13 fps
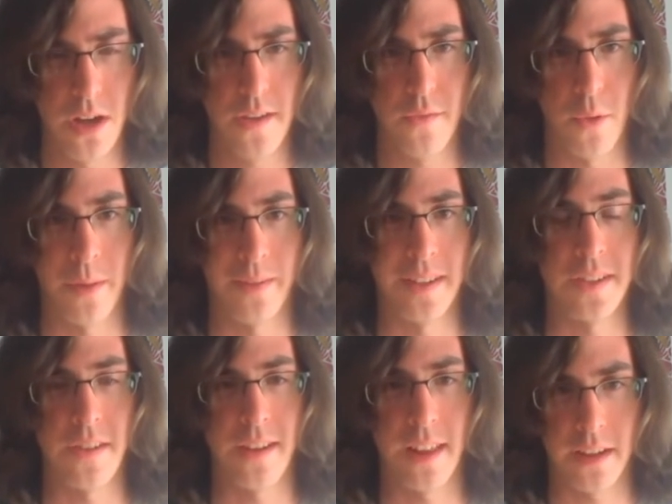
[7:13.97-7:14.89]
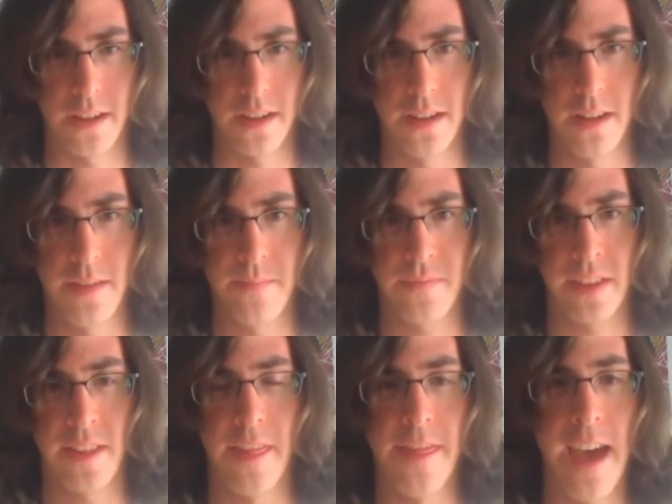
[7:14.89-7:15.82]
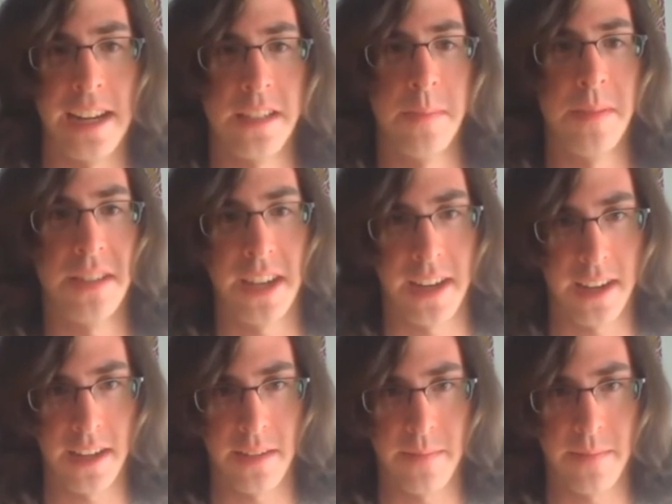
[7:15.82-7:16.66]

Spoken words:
for one reason or another. That is abstaining.